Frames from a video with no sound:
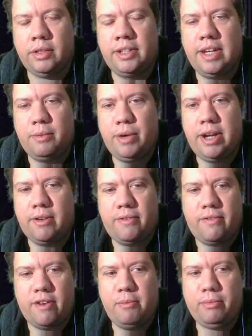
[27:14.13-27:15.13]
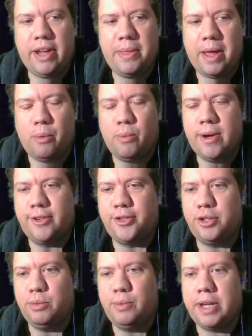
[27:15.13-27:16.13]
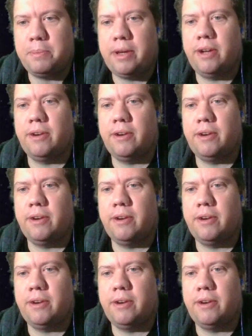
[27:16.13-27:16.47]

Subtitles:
Yeah, we are firmly in that weird two-week